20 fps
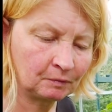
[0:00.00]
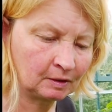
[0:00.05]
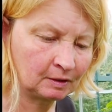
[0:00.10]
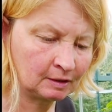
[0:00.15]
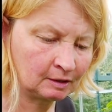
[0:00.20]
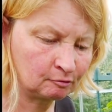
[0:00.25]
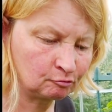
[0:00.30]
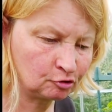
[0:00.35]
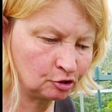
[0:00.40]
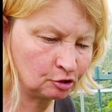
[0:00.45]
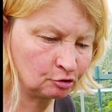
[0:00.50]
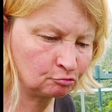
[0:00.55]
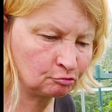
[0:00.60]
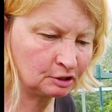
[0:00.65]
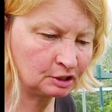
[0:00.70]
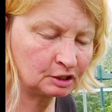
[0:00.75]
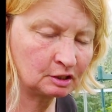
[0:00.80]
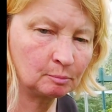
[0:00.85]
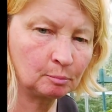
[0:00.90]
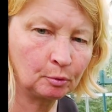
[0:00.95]
They've just
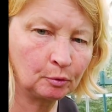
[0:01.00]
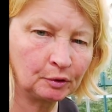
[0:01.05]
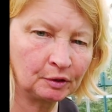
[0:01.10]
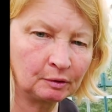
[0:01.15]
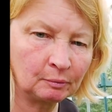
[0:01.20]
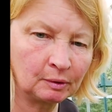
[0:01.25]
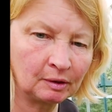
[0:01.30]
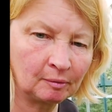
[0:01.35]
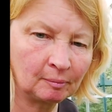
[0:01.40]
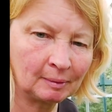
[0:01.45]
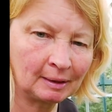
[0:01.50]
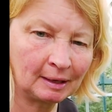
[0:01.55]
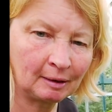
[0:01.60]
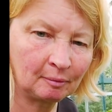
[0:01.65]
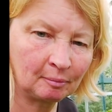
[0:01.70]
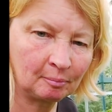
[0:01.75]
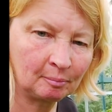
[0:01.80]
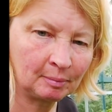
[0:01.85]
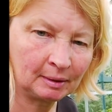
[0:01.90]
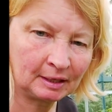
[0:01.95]
reached the point where I'm
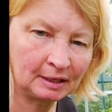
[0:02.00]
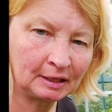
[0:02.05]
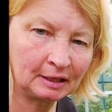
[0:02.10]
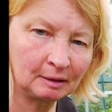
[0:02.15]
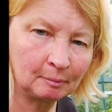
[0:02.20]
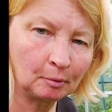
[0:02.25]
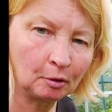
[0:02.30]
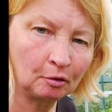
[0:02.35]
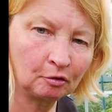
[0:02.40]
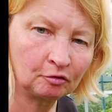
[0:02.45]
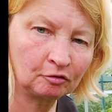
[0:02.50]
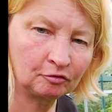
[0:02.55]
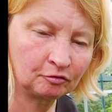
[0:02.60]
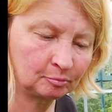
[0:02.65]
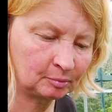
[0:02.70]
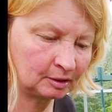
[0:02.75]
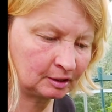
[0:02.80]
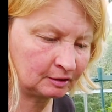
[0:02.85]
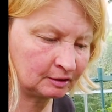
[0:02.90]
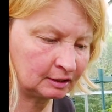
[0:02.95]
now picking
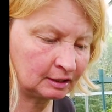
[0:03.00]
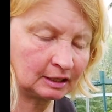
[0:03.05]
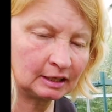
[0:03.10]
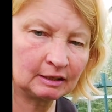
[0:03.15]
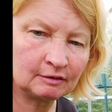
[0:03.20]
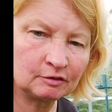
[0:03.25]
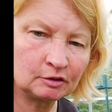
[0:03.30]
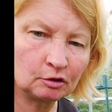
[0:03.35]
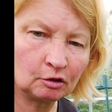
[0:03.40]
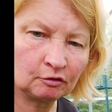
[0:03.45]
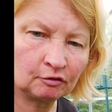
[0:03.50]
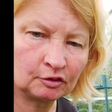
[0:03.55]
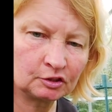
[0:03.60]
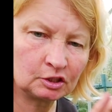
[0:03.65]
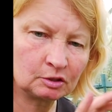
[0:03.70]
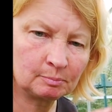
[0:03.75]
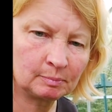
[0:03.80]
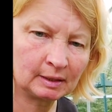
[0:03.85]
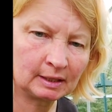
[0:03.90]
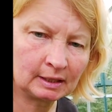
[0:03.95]
the leaves off. I
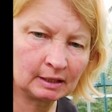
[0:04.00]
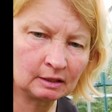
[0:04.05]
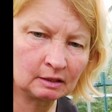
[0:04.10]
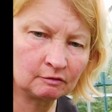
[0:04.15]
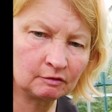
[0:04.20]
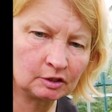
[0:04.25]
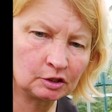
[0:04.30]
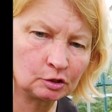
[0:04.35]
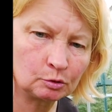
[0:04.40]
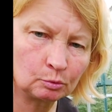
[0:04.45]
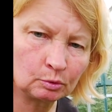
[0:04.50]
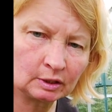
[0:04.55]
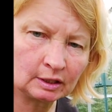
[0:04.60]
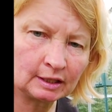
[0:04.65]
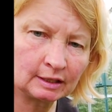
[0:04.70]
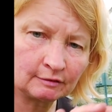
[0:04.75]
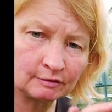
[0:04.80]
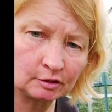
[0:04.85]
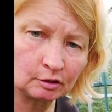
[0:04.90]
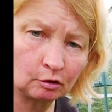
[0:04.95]
just pick individual
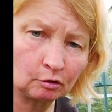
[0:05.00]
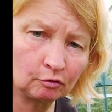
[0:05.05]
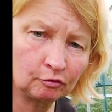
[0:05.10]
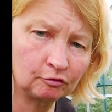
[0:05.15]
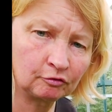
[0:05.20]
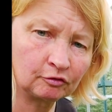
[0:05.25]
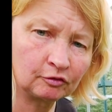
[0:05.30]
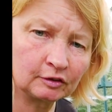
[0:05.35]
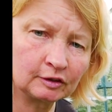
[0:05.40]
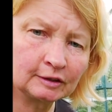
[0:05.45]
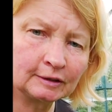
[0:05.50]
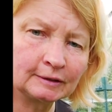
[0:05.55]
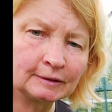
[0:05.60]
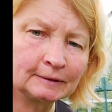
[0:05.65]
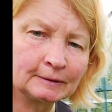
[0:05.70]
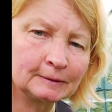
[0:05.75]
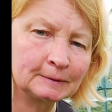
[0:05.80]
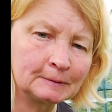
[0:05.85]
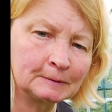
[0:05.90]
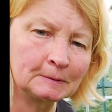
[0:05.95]
leaves off
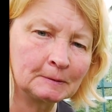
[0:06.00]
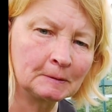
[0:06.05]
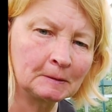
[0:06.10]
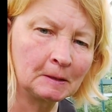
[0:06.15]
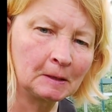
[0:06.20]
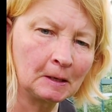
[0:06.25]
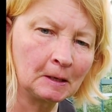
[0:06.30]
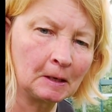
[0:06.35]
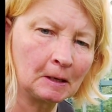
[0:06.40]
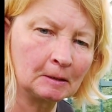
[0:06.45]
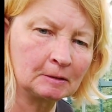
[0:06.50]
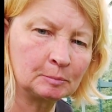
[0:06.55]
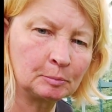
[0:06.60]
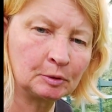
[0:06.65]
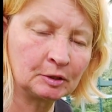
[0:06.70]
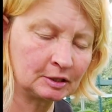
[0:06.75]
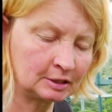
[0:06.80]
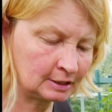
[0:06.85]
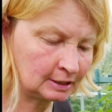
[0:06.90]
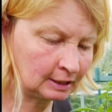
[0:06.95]
to
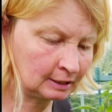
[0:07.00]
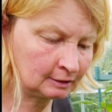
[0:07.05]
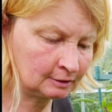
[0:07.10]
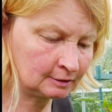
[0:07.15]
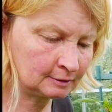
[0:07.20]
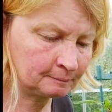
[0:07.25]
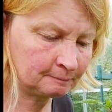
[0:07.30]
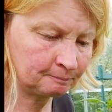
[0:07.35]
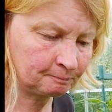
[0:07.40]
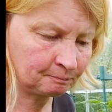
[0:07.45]
put in salad.